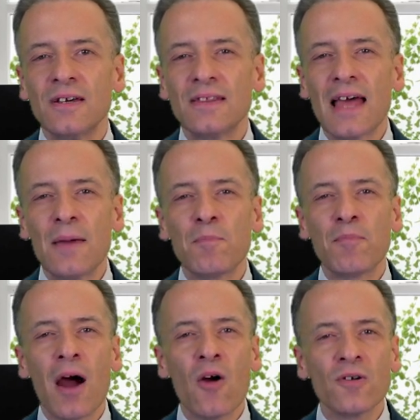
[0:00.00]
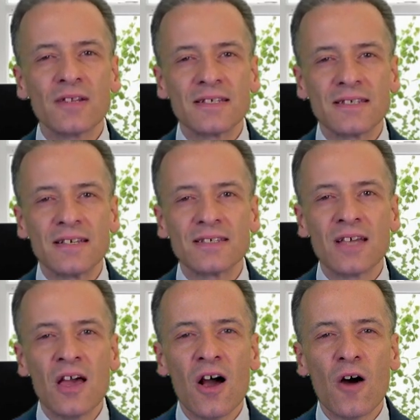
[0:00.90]
That powerlessness
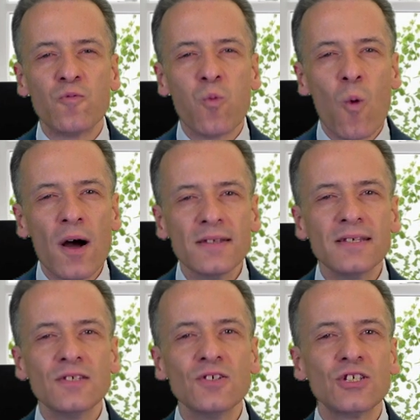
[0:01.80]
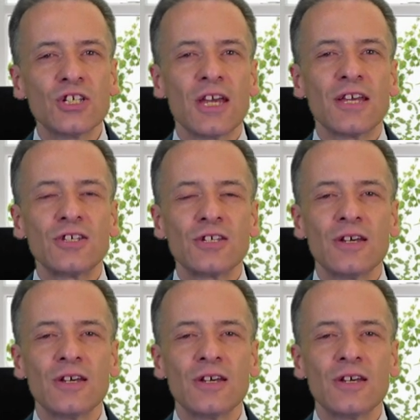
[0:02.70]
of wanting to change,